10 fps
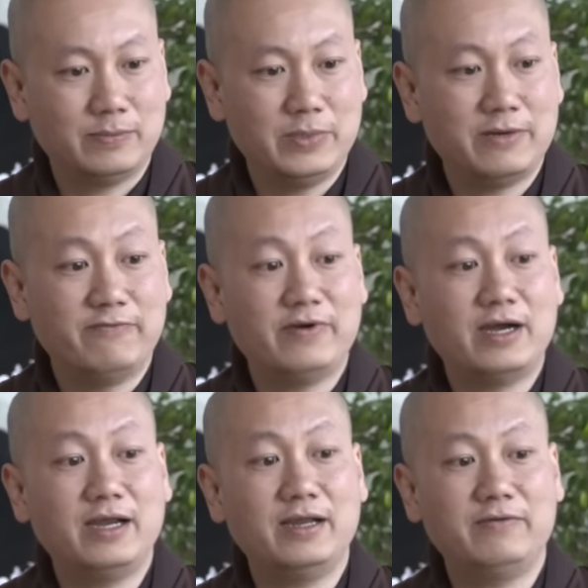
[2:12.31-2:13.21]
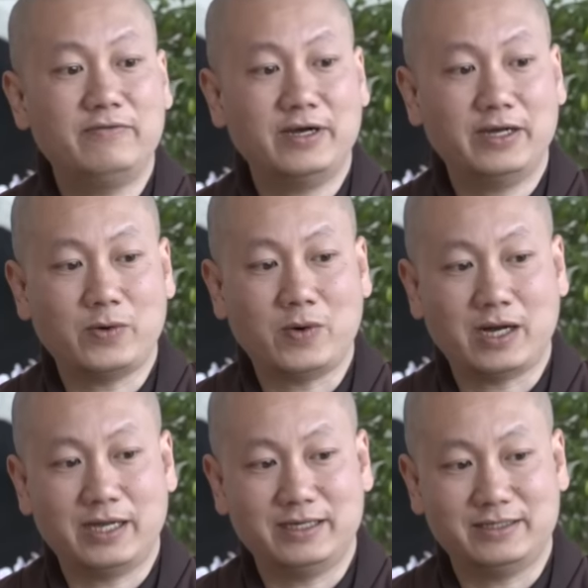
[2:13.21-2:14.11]
be very, very
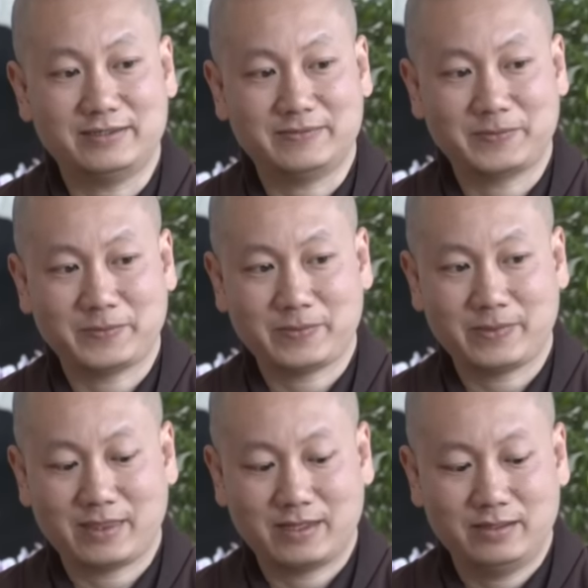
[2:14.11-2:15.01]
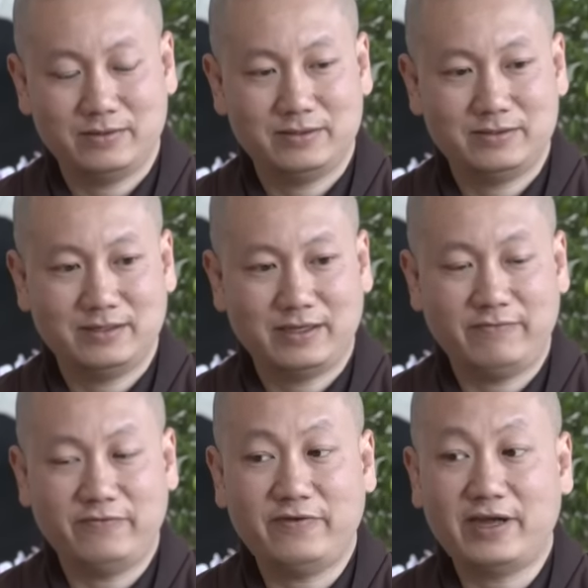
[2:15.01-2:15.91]
quiet,
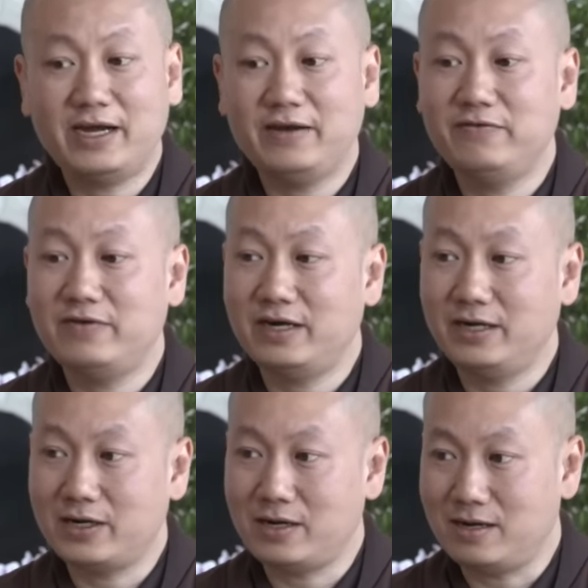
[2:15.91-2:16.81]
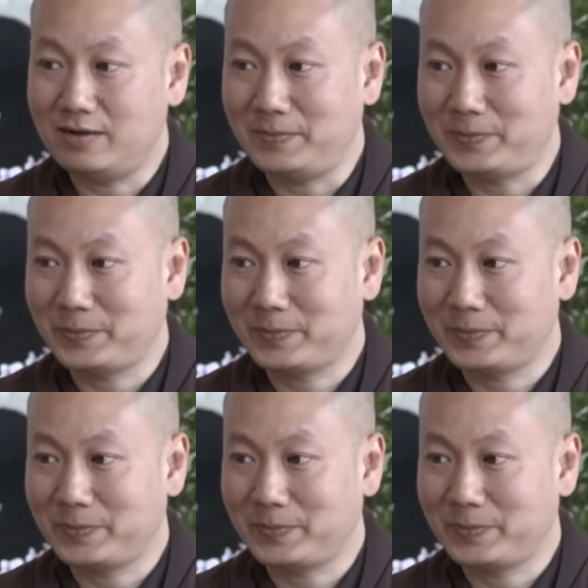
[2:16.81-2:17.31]
very, very calm.